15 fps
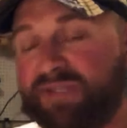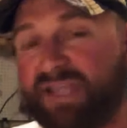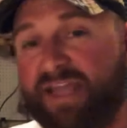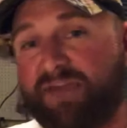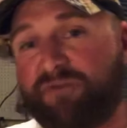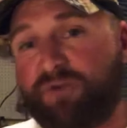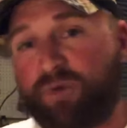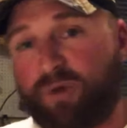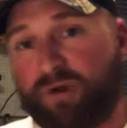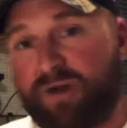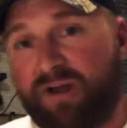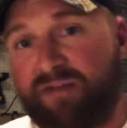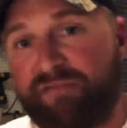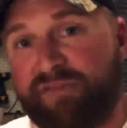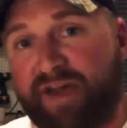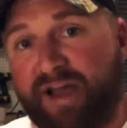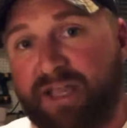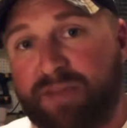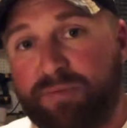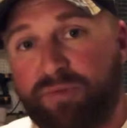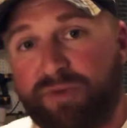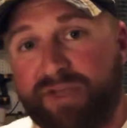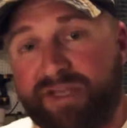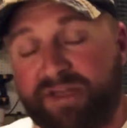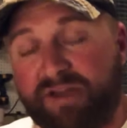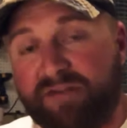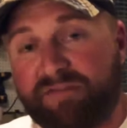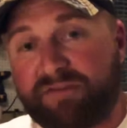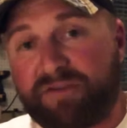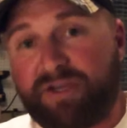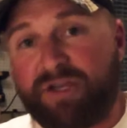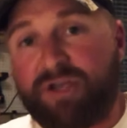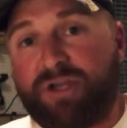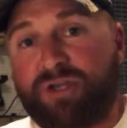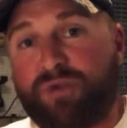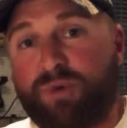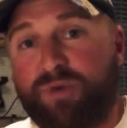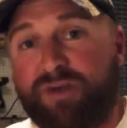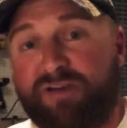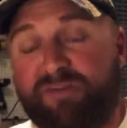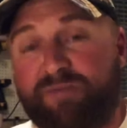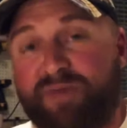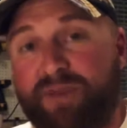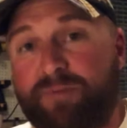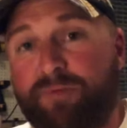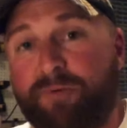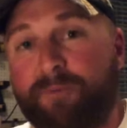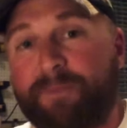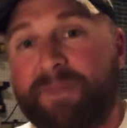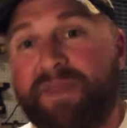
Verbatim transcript: if you are not valuable enough to enough people.